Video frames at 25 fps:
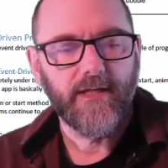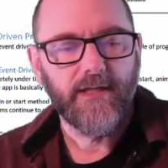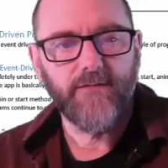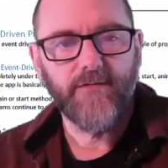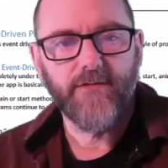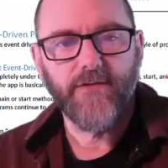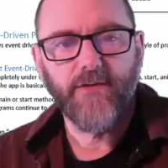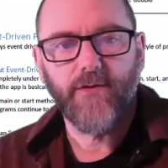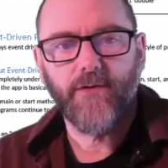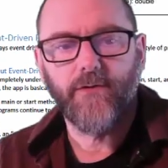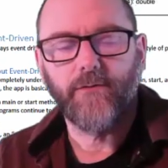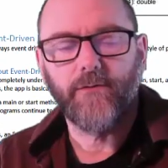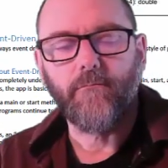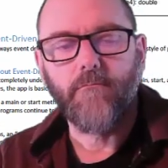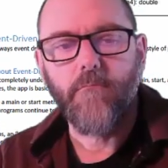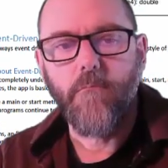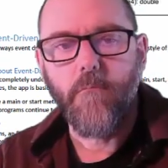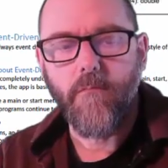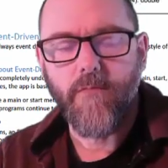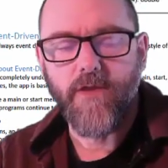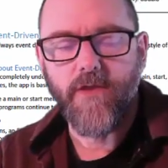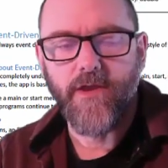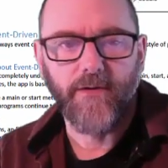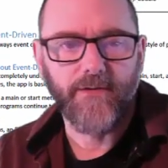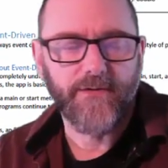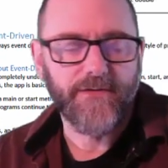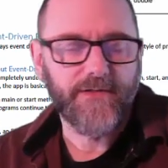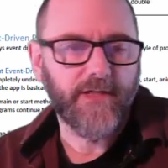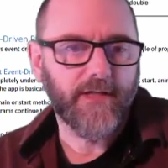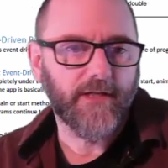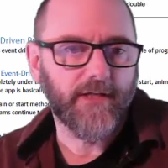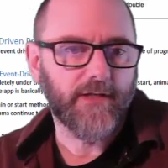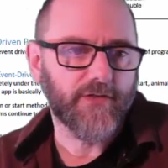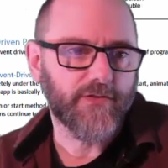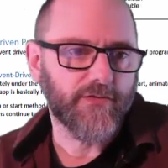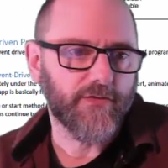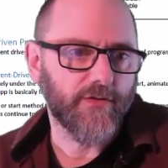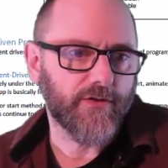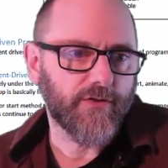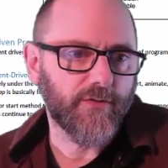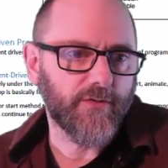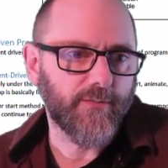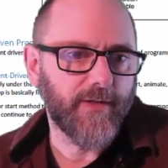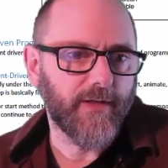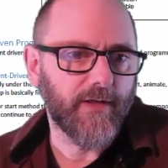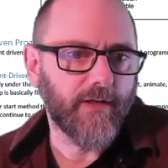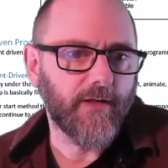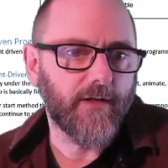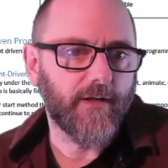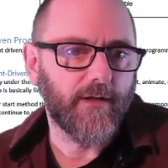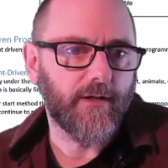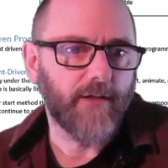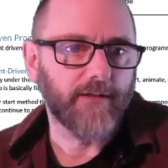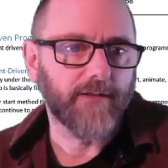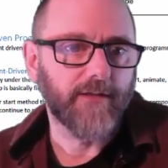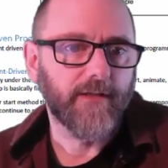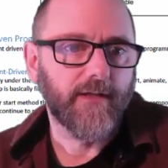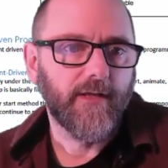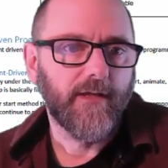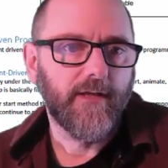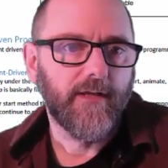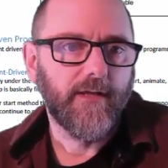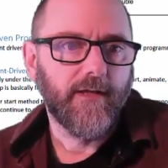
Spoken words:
even though you don't see a constructor being called,